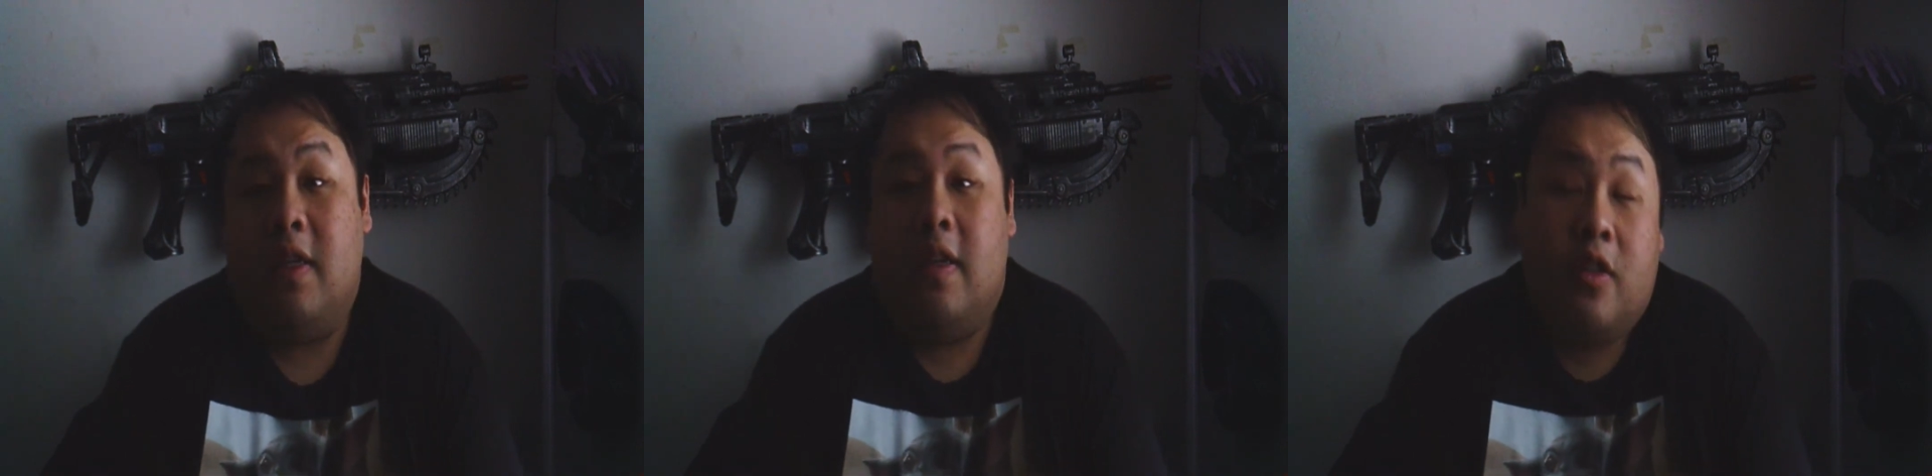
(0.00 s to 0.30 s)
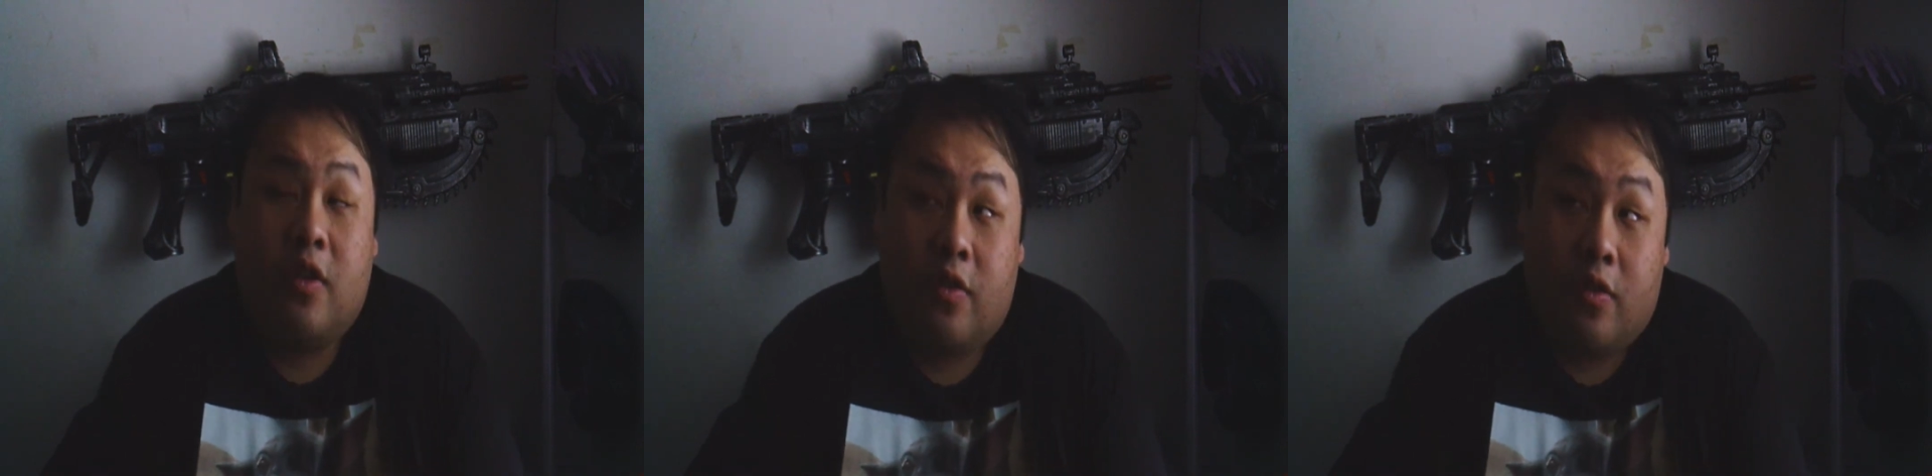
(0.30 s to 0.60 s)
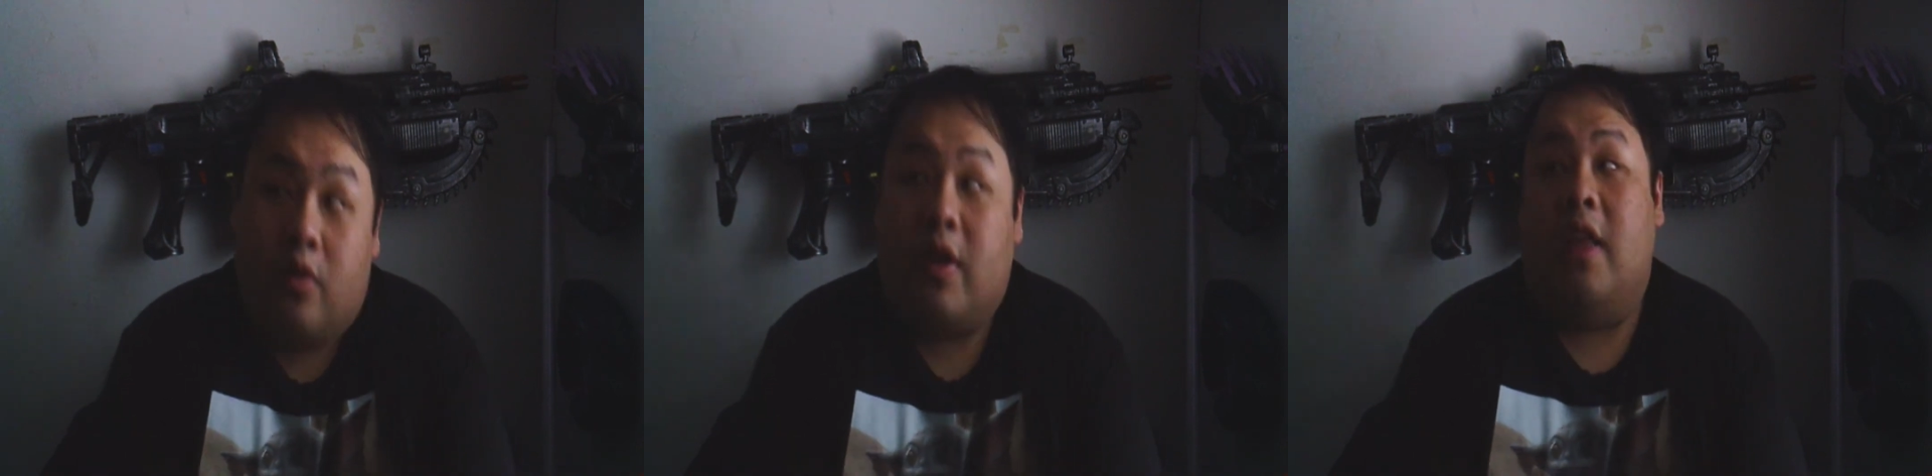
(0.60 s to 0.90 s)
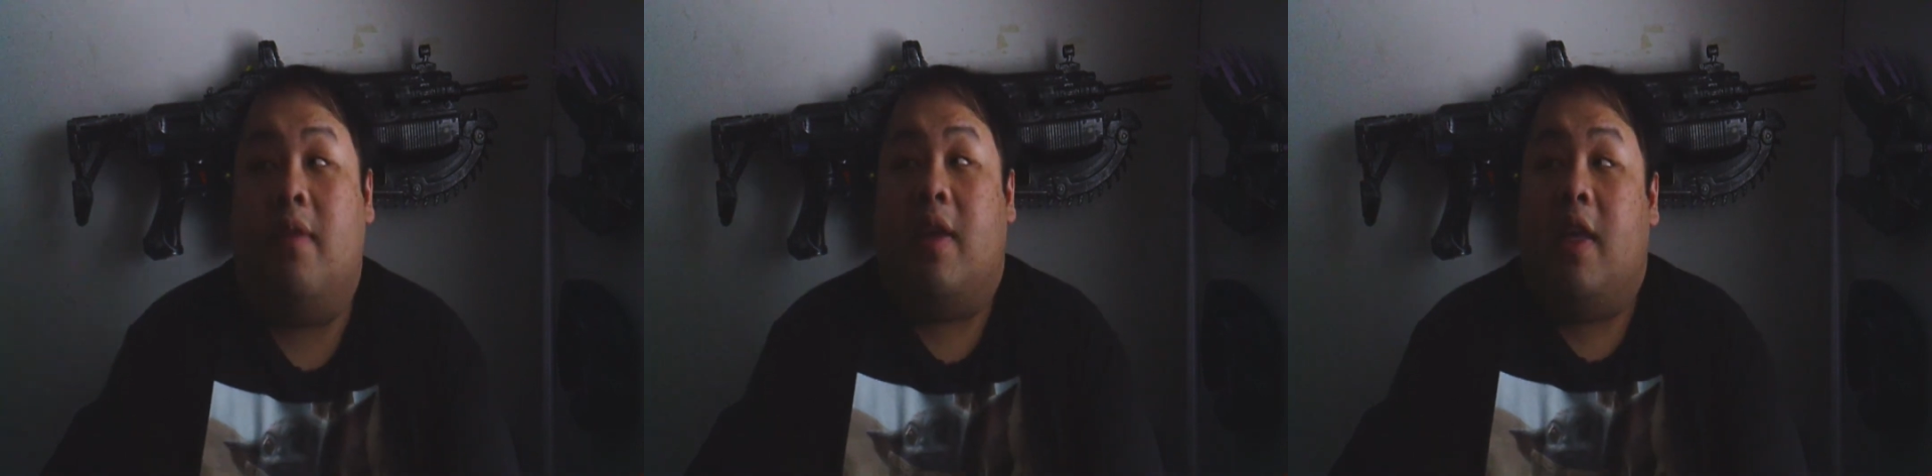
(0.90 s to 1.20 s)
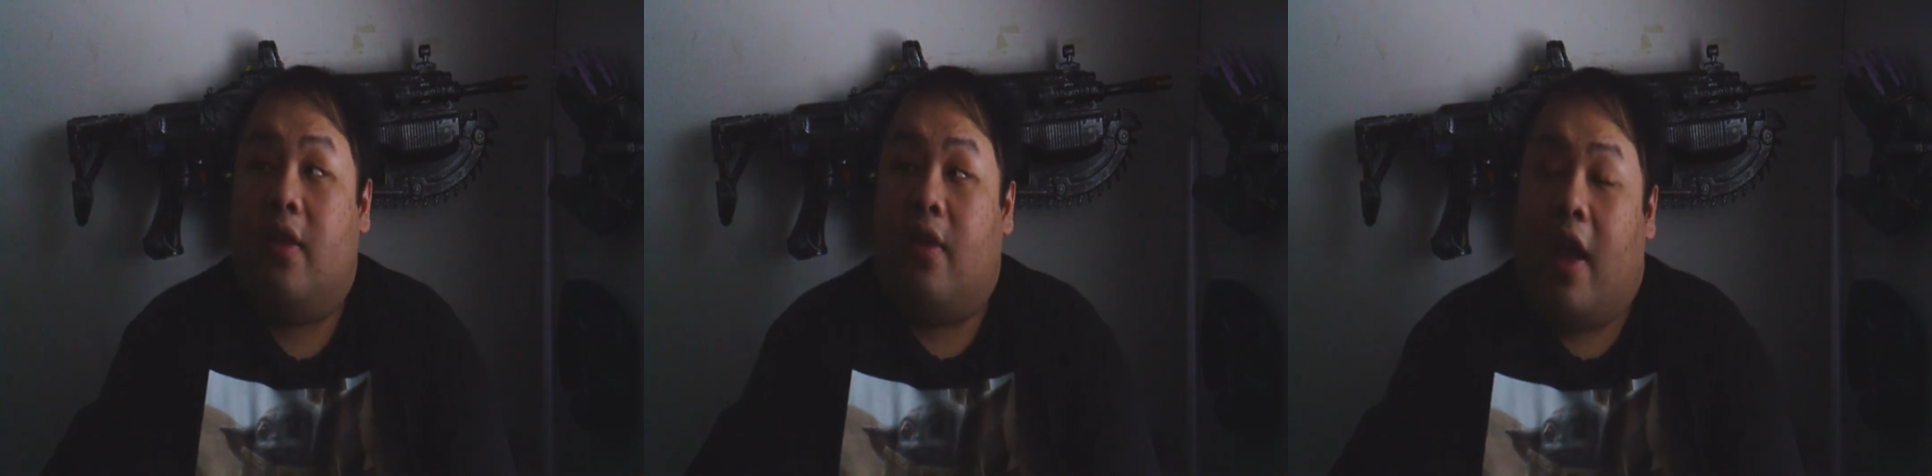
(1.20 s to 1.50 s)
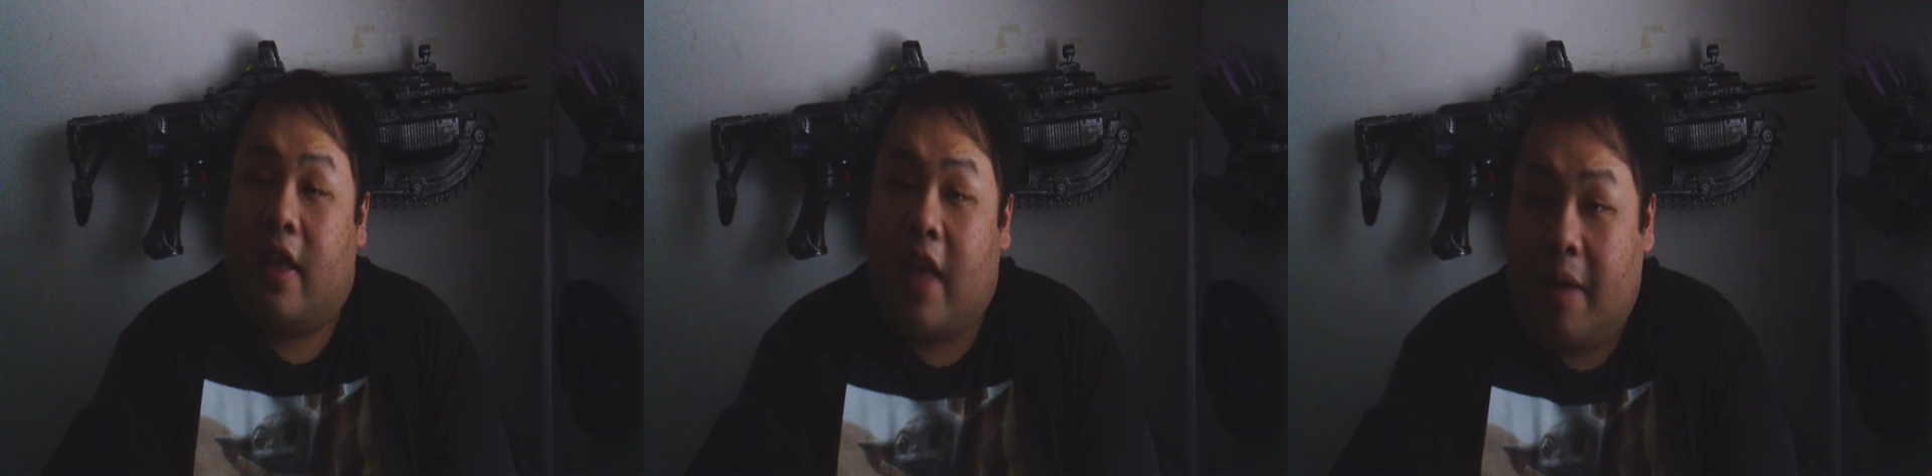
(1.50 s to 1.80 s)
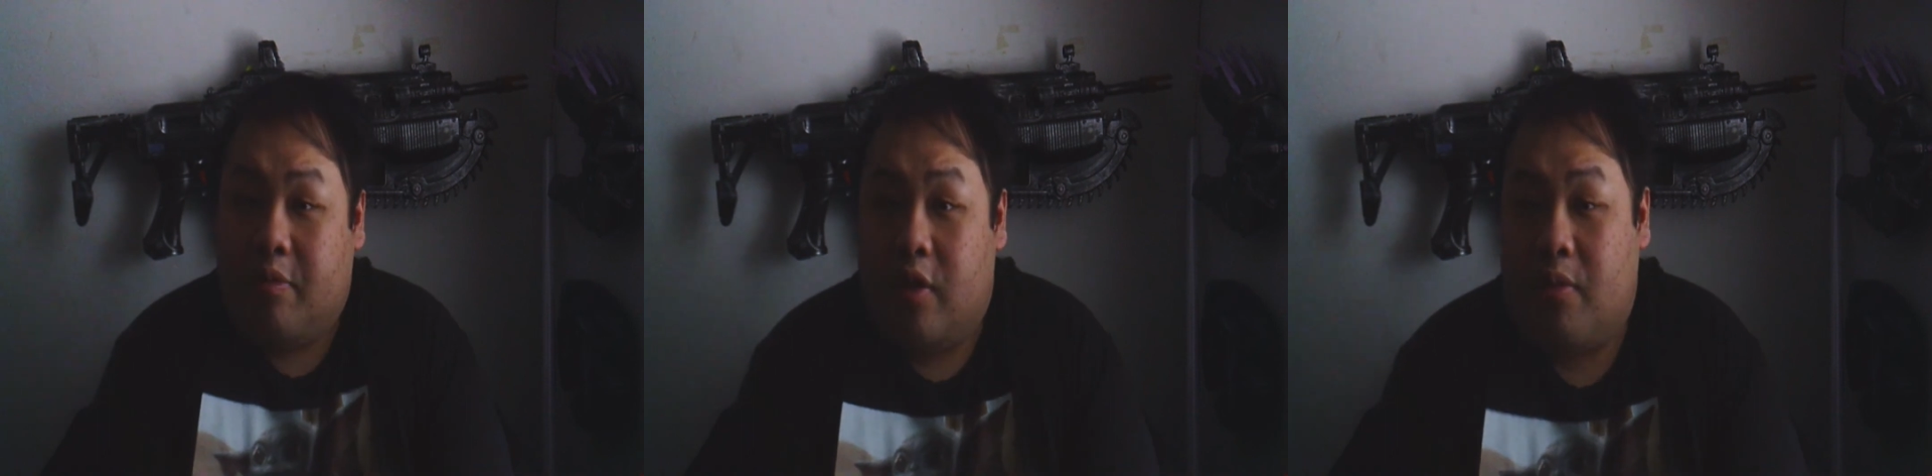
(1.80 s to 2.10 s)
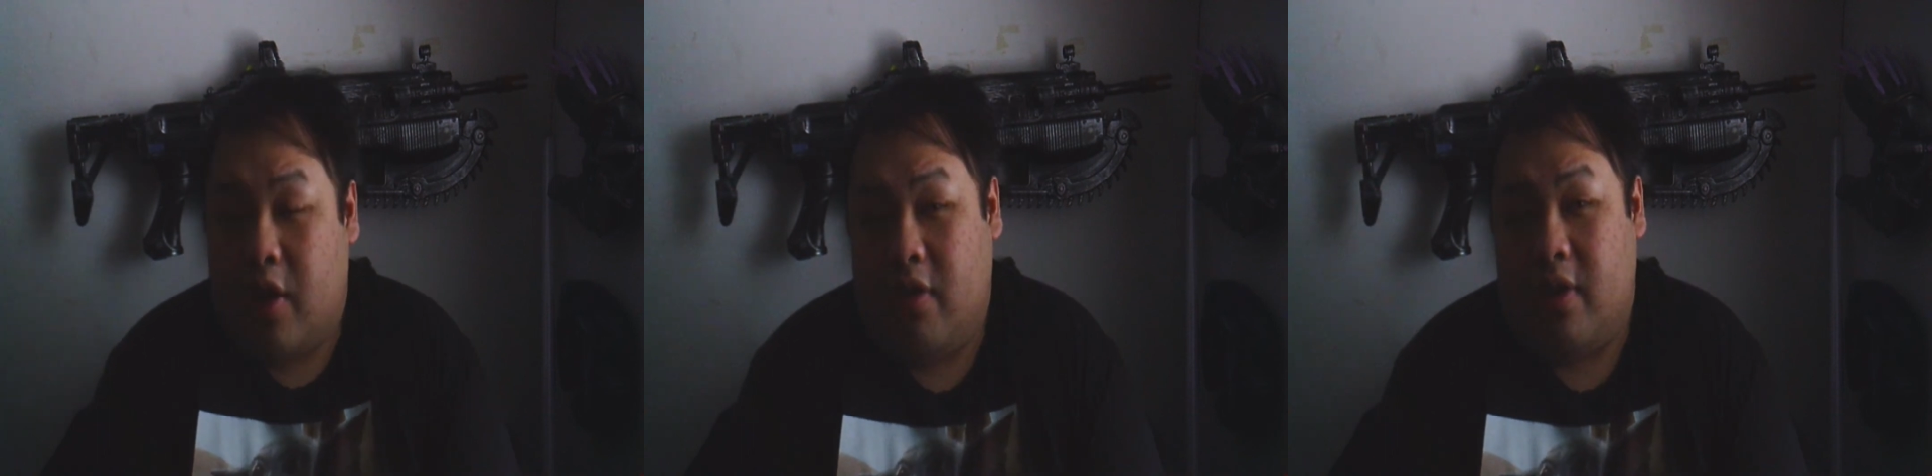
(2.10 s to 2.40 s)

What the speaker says: to locate them, either capture them or kill them.